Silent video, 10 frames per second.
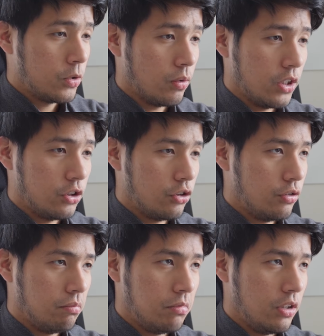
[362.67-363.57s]
so I just
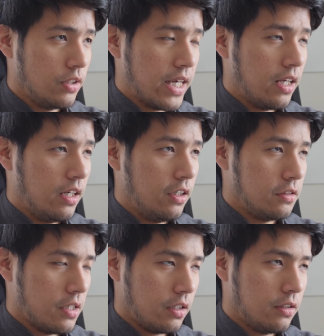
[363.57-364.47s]
did the
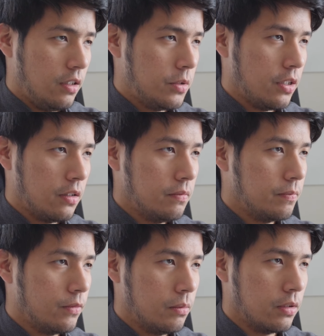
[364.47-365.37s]
exact same thing,
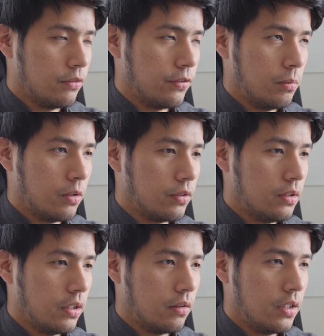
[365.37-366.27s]
put a film
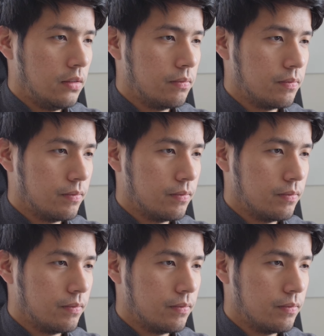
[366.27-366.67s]
overlay on it